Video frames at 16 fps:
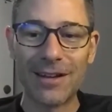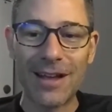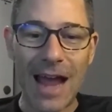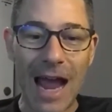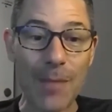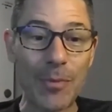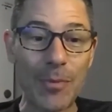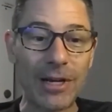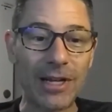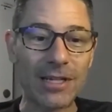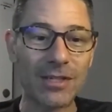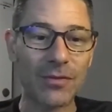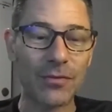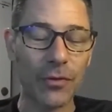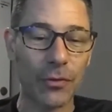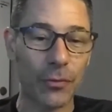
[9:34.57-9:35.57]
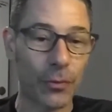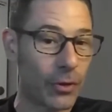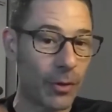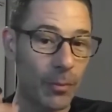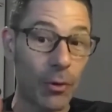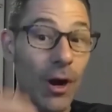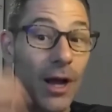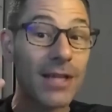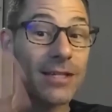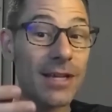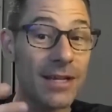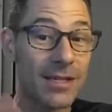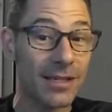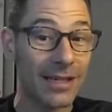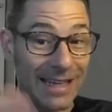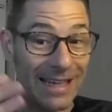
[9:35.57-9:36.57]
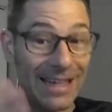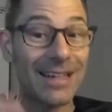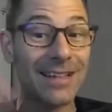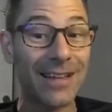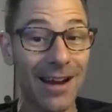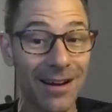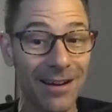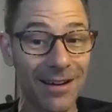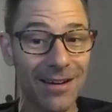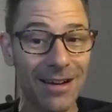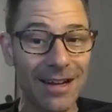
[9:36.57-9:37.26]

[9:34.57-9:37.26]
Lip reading: happiness through your process getting there,